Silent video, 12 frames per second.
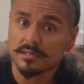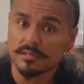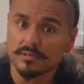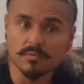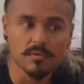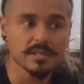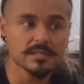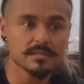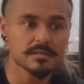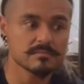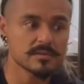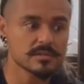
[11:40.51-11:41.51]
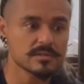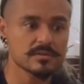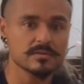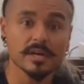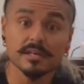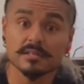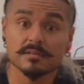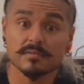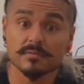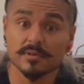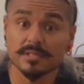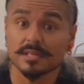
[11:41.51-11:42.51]
You want them distracted
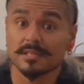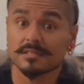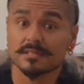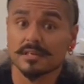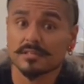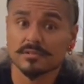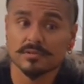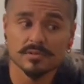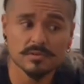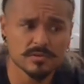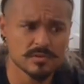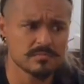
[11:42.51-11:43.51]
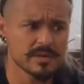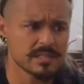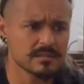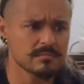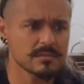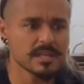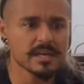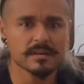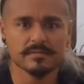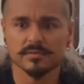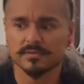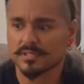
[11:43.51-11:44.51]
from what they intend to do. You make them
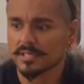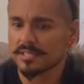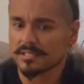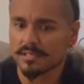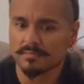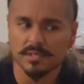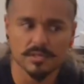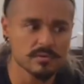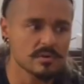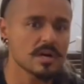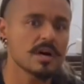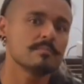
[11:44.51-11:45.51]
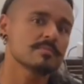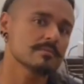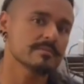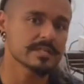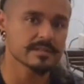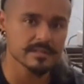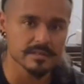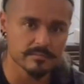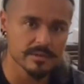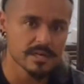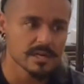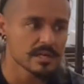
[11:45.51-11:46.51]
laugh. You say something. You compliment them.
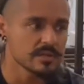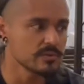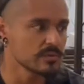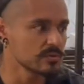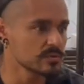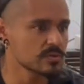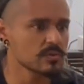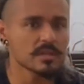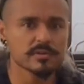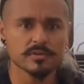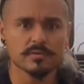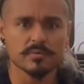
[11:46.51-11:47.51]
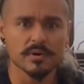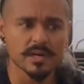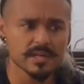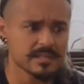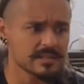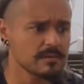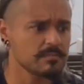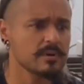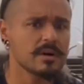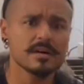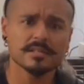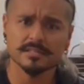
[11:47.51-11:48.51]
You swallow your pride and
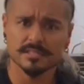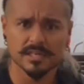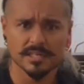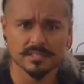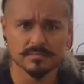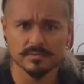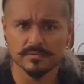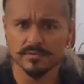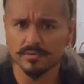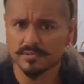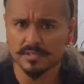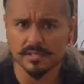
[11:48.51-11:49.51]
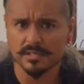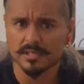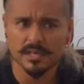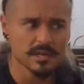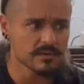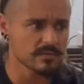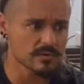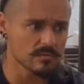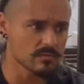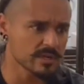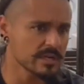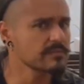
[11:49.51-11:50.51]
apologize profusely for
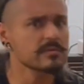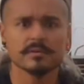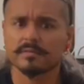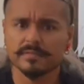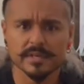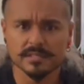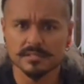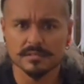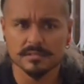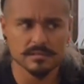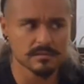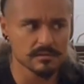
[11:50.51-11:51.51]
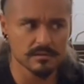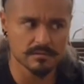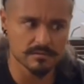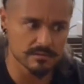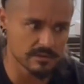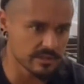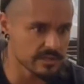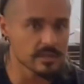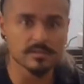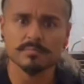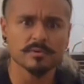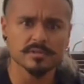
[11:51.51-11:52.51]
whatever offense the
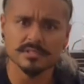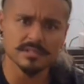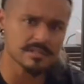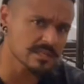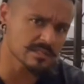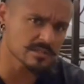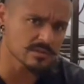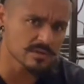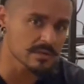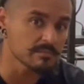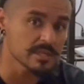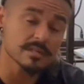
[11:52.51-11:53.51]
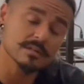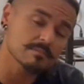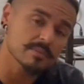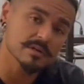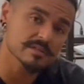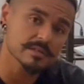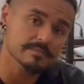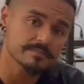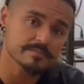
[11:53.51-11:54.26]
other person thinks you committed upon them.